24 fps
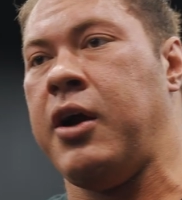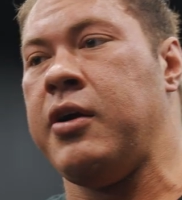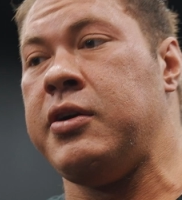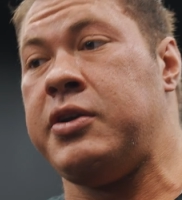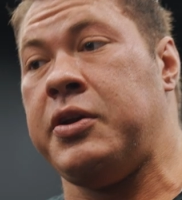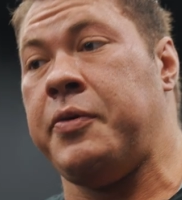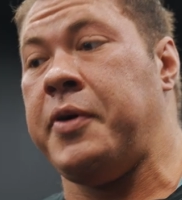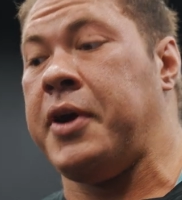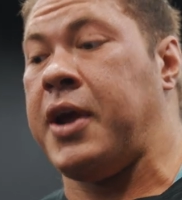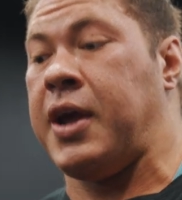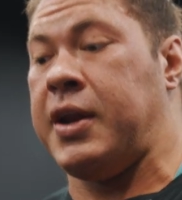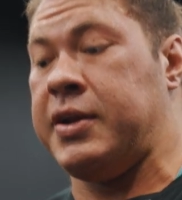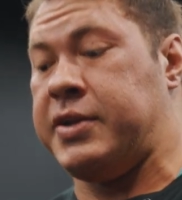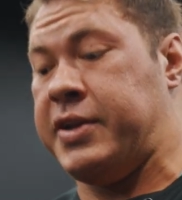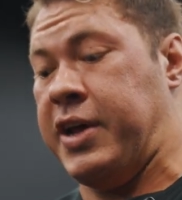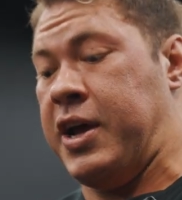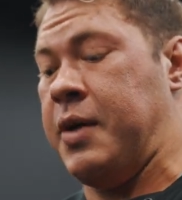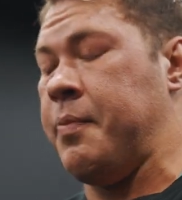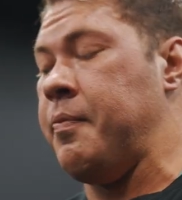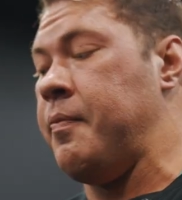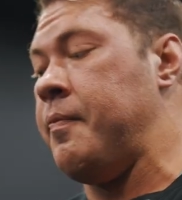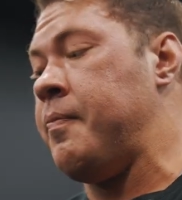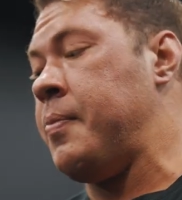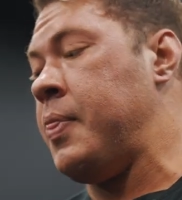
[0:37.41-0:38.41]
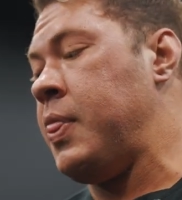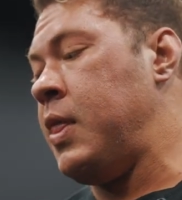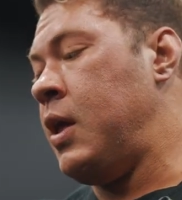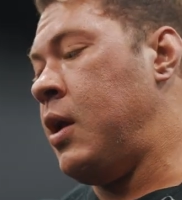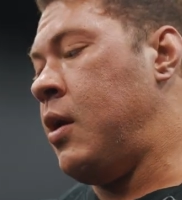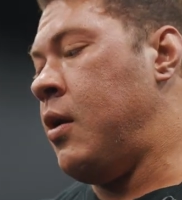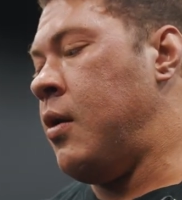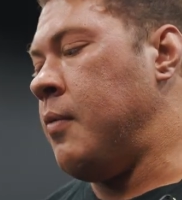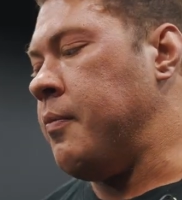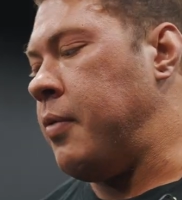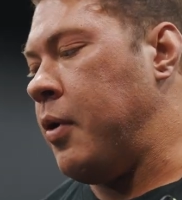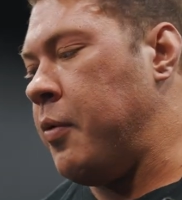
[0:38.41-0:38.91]
are doing a dip,
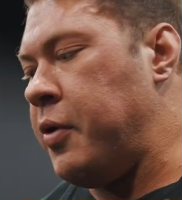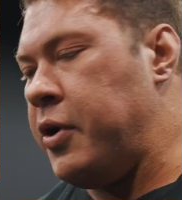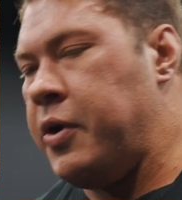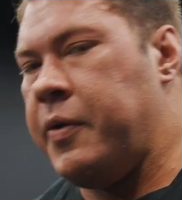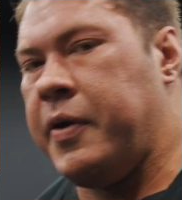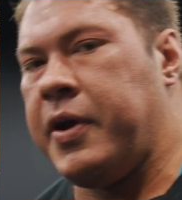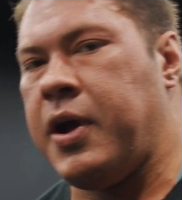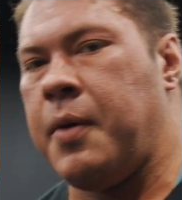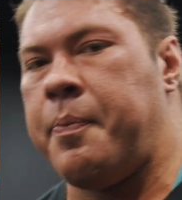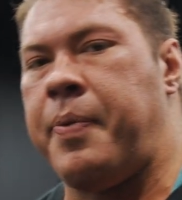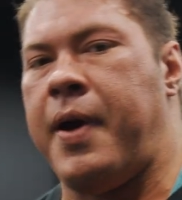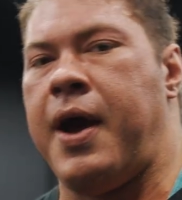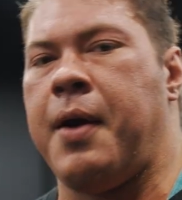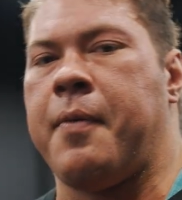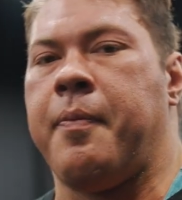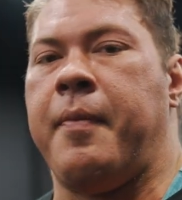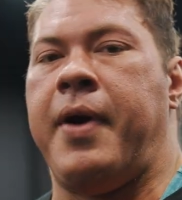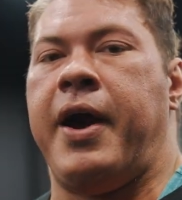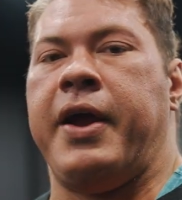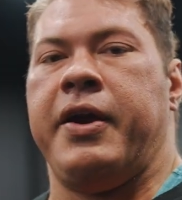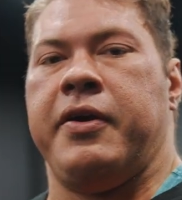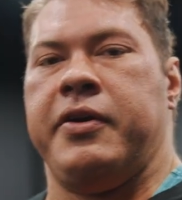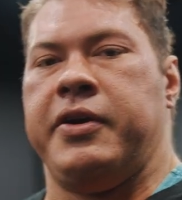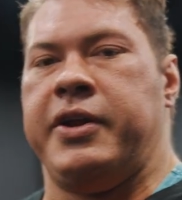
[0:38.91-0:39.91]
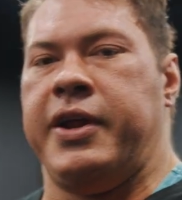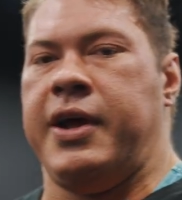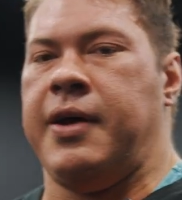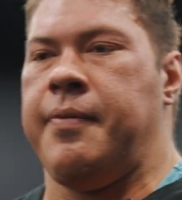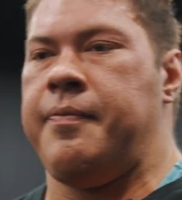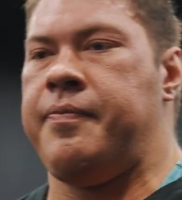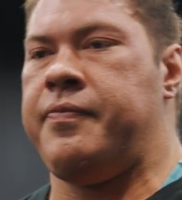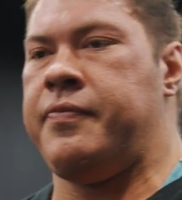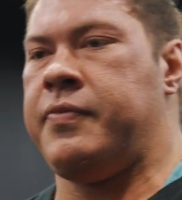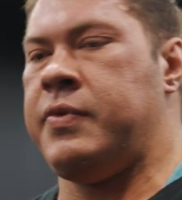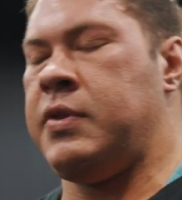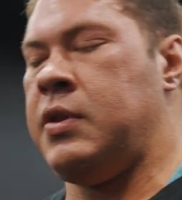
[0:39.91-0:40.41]
but we're doing a pec minor dip.